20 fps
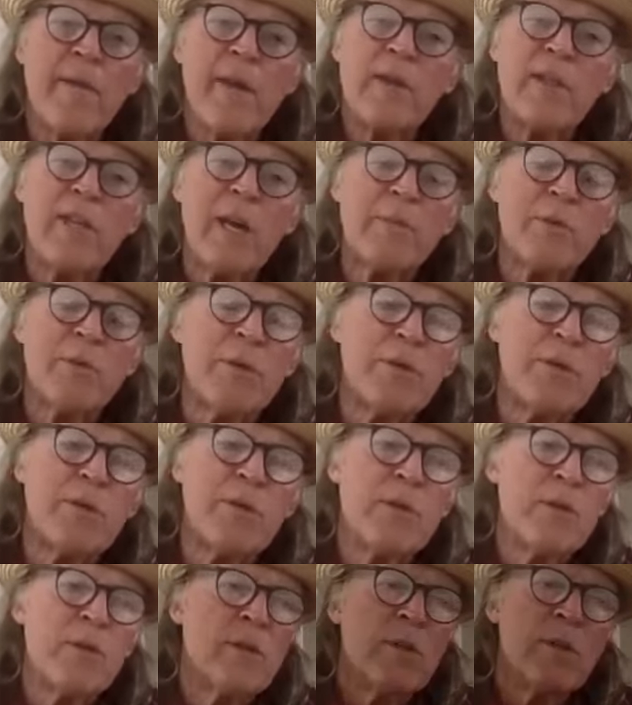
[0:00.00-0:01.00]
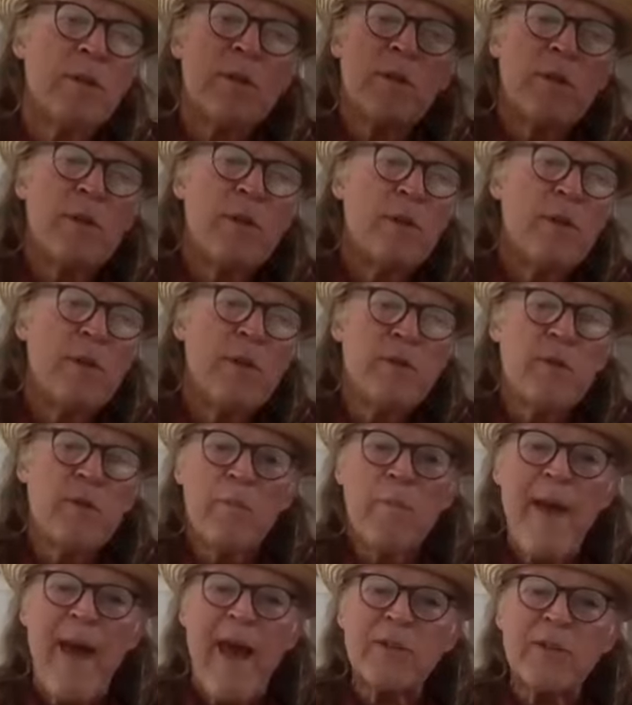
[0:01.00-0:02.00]
The Egyptians, these are
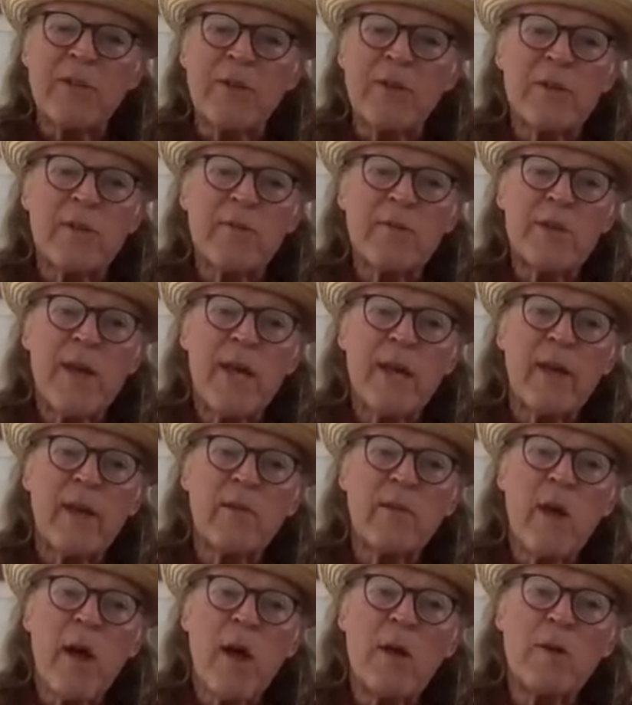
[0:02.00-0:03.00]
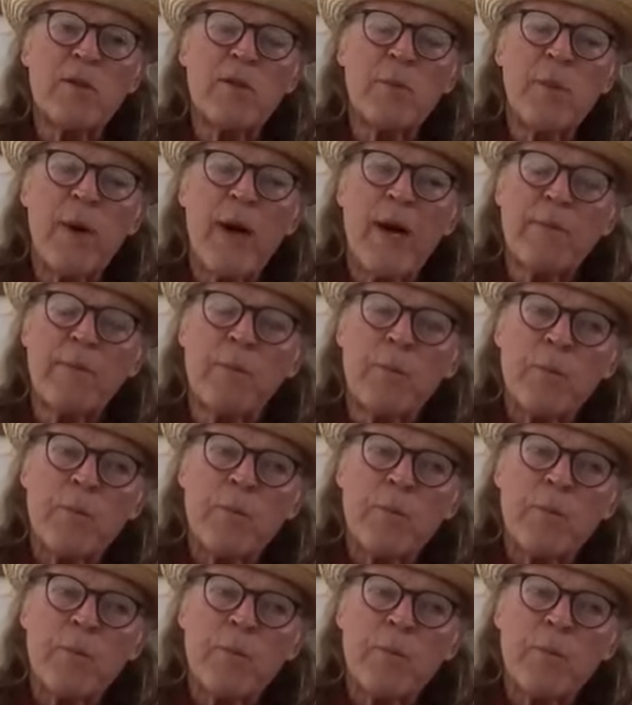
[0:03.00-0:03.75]
masters of psychic laws, but